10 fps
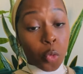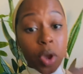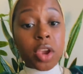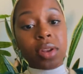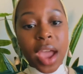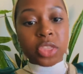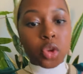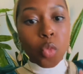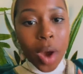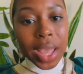We are not
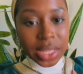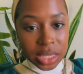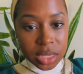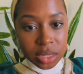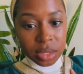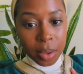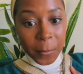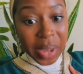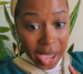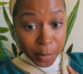the ones,
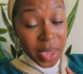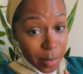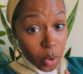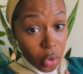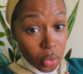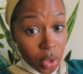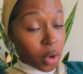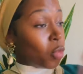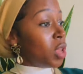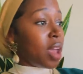black people,
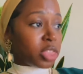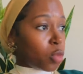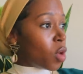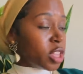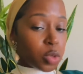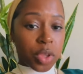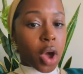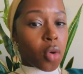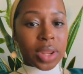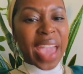we're not the ones
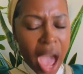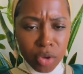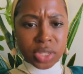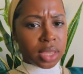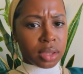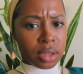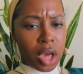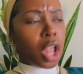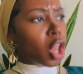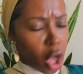withholding housing,
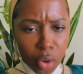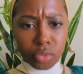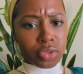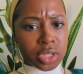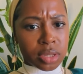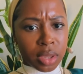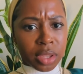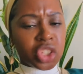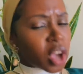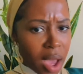loans,
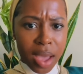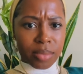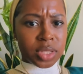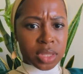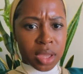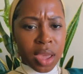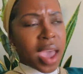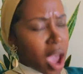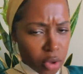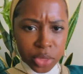jobs,
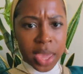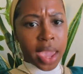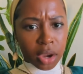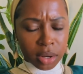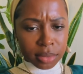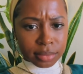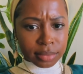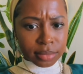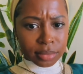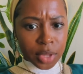health care.
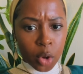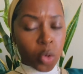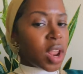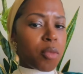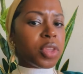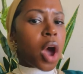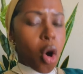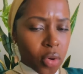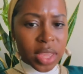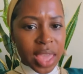We're not
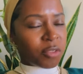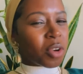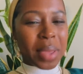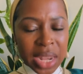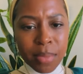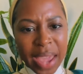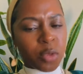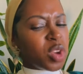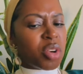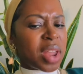withholding that from
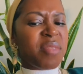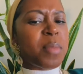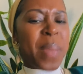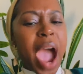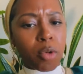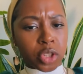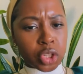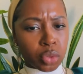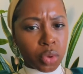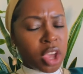anybody. We don't have the power
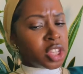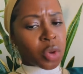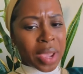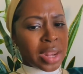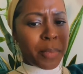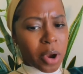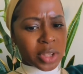to. So any